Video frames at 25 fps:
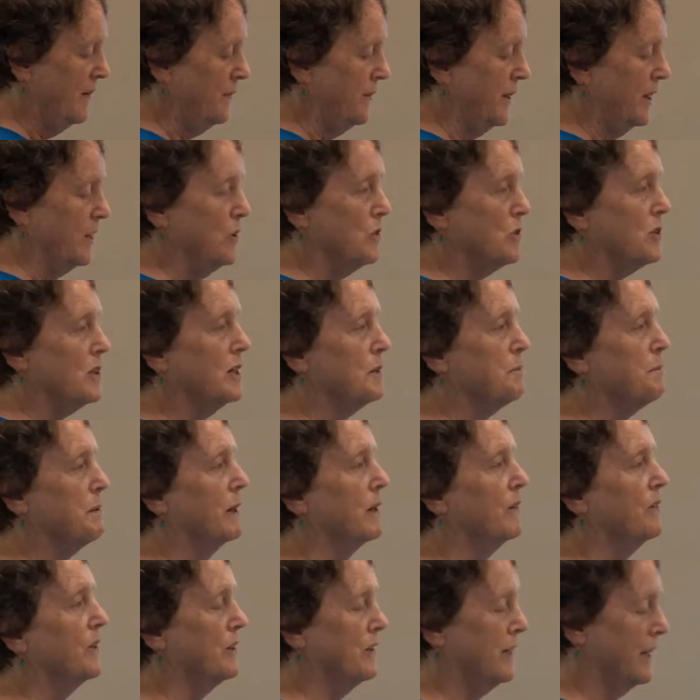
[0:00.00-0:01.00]
They usually
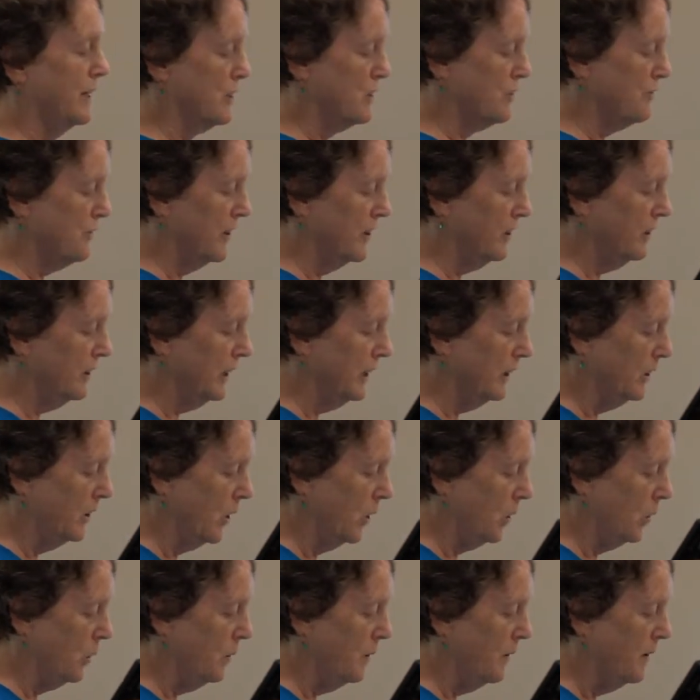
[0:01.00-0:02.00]
build their nests fairly
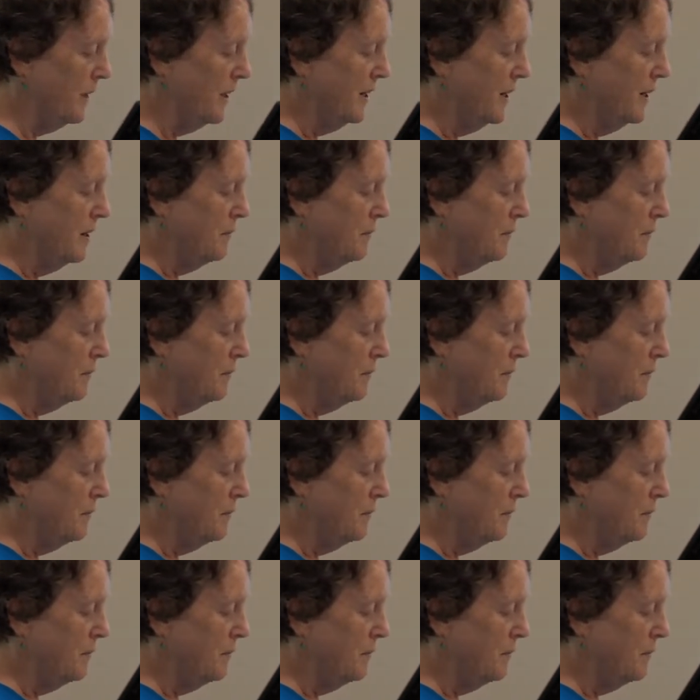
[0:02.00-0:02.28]
low,